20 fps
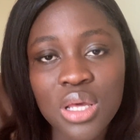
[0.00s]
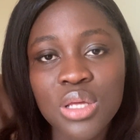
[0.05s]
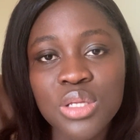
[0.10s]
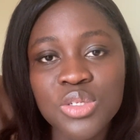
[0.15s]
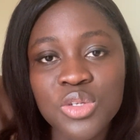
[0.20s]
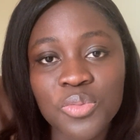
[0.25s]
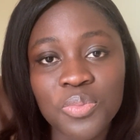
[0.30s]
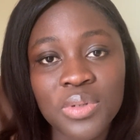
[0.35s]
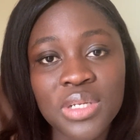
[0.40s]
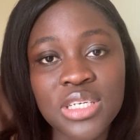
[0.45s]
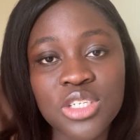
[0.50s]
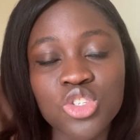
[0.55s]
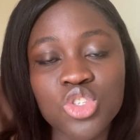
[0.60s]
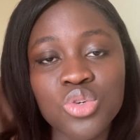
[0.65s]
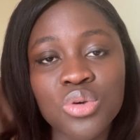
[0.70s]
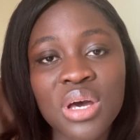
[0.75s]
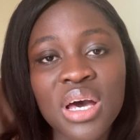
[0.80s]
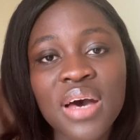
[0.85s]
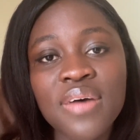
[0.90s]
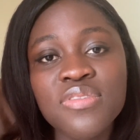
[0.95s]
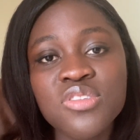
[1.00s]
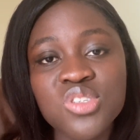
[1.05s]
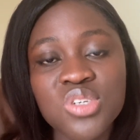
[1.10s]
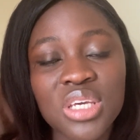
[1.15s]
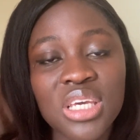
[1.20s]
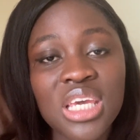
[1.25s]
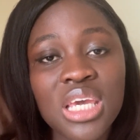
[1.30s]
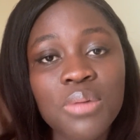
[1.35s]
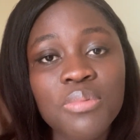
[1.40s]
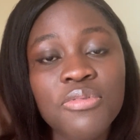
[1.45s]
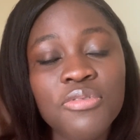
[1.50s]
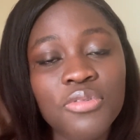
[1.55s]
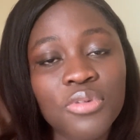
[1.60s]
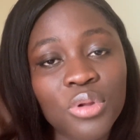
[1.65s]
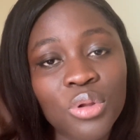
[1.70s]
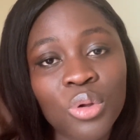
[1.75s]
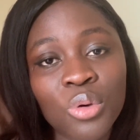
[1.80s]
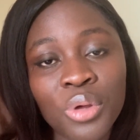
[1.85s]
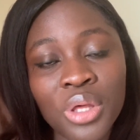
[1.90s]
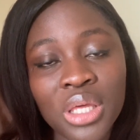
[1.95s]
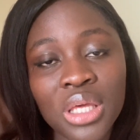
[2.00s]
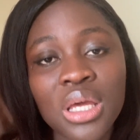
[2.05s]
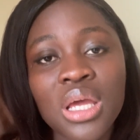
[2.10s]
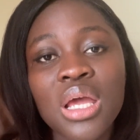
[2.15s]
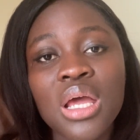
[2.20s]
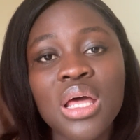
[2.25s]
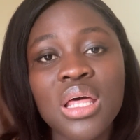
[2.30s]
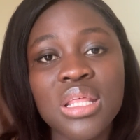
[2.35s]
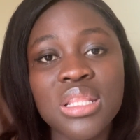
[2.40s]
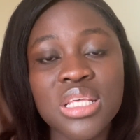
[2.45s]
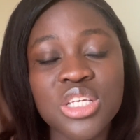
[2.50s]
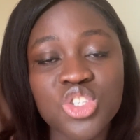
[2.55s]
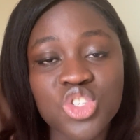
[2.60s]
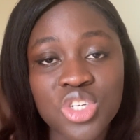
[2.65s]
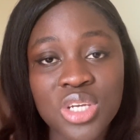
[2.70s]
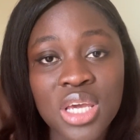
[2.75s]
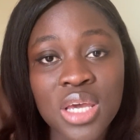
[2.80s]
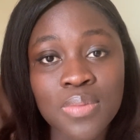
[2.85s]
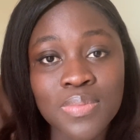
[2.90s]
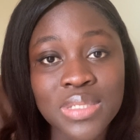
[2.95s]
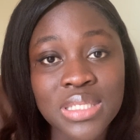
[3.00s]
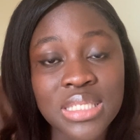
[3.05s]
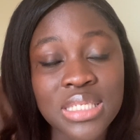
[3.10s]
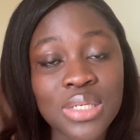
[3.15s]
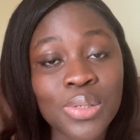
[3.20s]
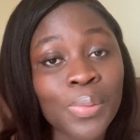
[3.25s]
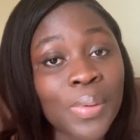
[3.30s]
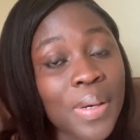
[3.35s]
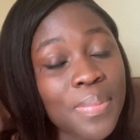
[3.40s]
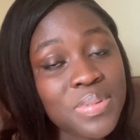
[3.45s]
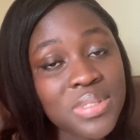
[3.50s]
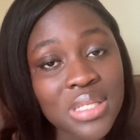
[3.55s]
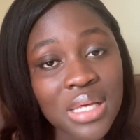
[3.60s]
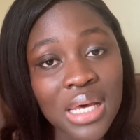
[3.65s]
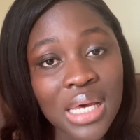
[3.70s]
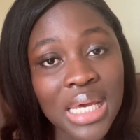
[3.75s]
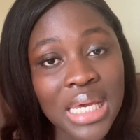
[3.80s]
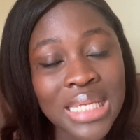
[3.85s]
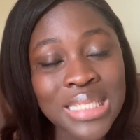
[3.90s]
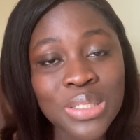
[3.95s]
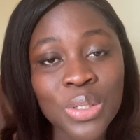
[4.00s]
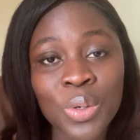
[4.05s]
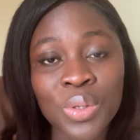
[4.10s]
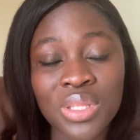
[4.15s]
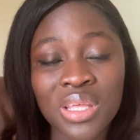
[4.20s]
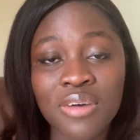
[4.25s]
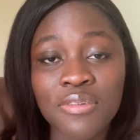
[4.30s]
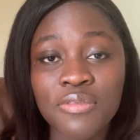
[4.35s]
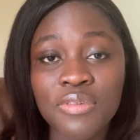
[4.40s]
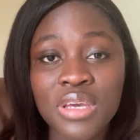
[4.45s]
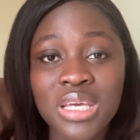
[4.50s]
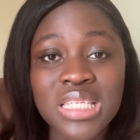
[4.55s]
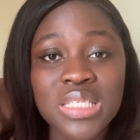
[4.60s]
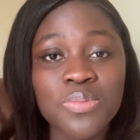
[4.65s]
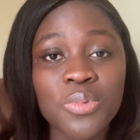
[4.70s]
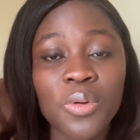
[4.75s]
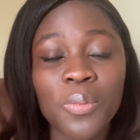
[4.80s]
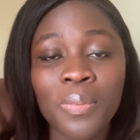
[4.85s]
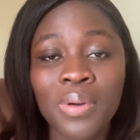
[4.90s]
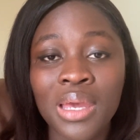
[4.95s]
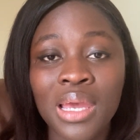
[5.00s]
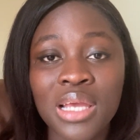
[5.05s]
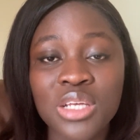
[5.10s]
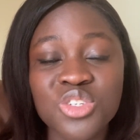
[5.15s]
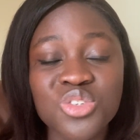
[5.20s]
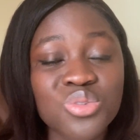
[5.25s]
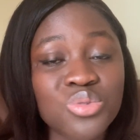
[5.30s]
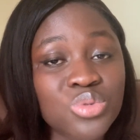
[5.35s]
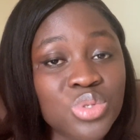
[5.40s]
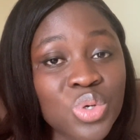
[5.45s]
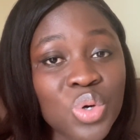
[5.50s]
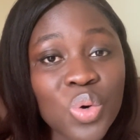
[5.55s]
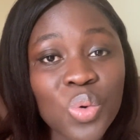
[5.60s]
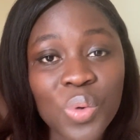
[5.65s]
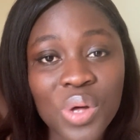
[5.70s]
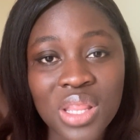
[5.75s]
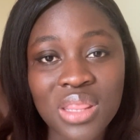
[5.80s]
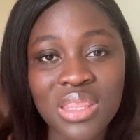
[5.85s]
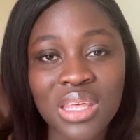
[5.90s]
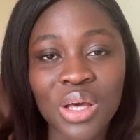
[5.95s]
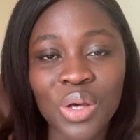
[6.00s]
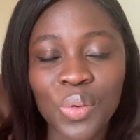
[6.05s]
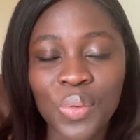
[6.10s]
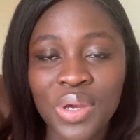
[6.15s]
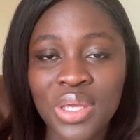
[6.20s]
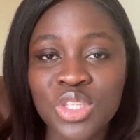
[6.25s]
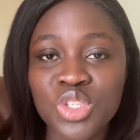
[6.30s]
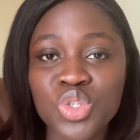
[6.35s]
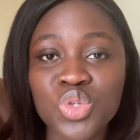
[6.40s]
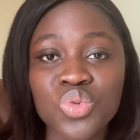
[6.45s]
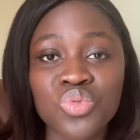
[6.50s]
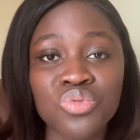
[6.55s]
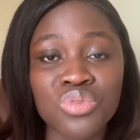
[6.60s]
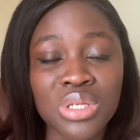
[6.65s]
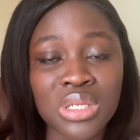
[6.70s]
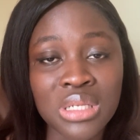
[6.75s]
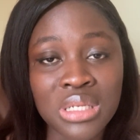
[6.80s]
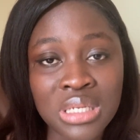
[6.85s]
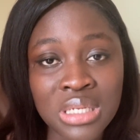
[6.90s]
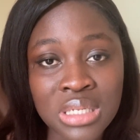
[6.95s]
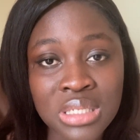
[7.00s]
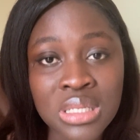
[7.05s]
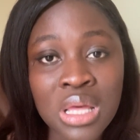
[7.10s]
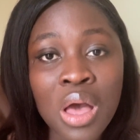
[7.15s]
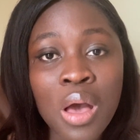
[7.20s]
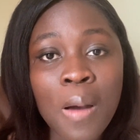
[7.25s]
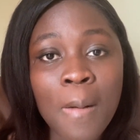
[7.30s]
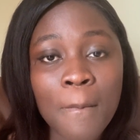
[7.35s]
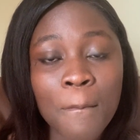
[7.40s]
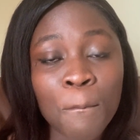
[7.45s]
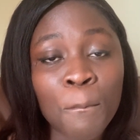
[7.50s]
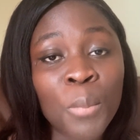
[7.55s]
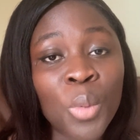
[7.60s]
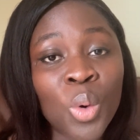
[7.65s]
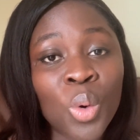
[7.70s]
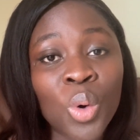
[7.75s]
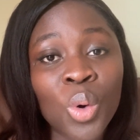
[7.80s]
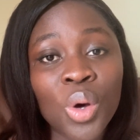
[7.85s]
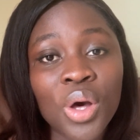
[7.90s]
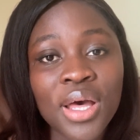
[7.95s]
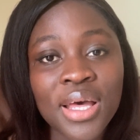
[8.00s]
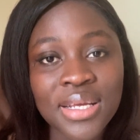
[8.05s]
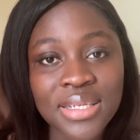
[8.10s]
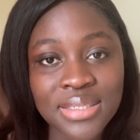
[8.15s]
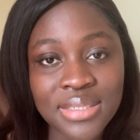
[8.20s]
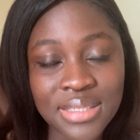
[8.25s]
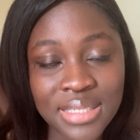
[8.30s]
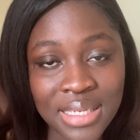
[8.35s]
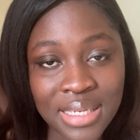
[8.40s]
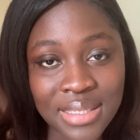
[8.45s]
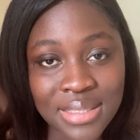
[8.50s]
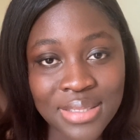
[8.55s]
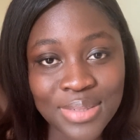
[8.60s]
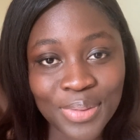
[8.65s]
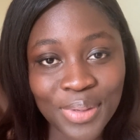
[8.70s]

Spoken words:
So please, you have to keep following the GMC website or their Facebook page to know when they are going to release more dates.